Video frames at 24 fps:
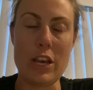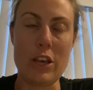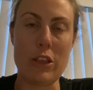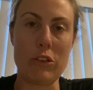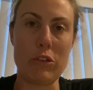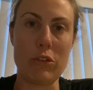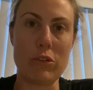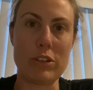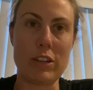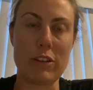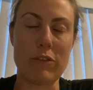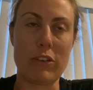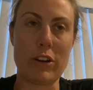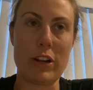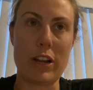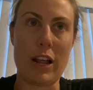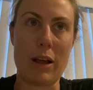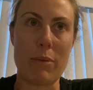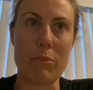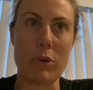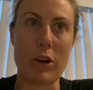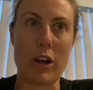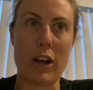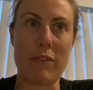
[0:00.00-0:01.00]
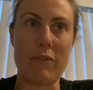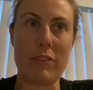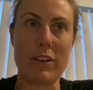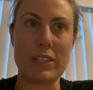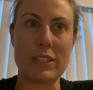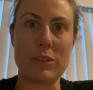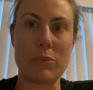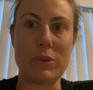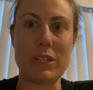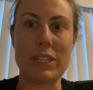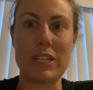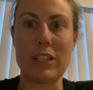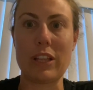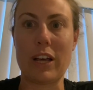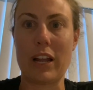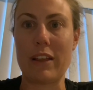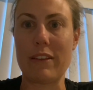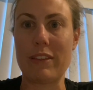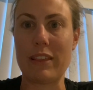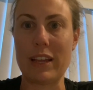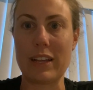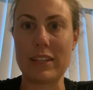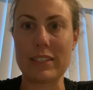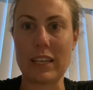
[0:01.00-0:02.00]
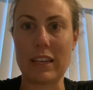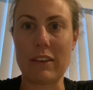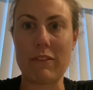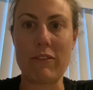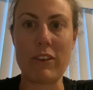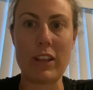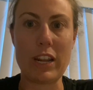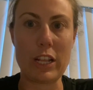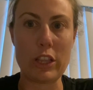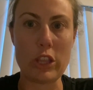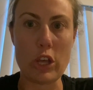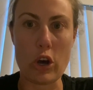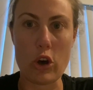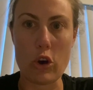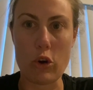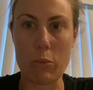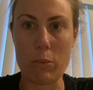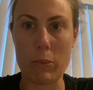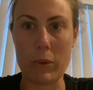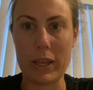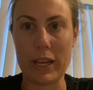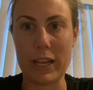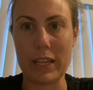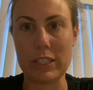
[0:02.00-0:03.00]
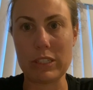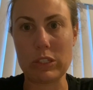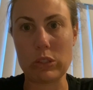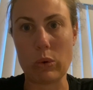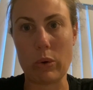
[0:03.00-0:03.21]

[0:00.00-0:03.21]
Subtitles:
Through different nonprofits. And we did a lot of things like feeding the homeless,